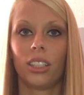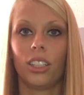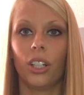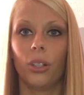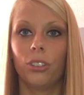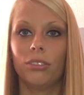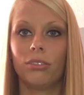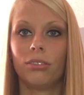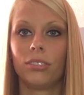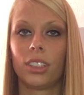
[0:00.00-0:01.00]
go
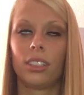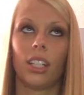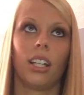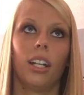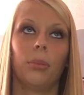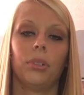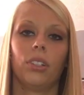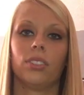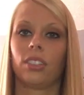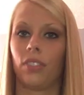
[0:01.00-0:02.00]
and set up and
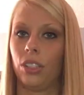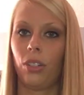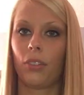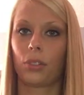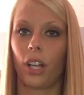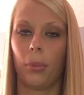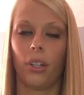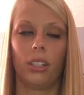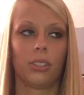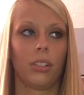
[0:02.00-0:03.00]
all this stuff, and I don't have a tripod,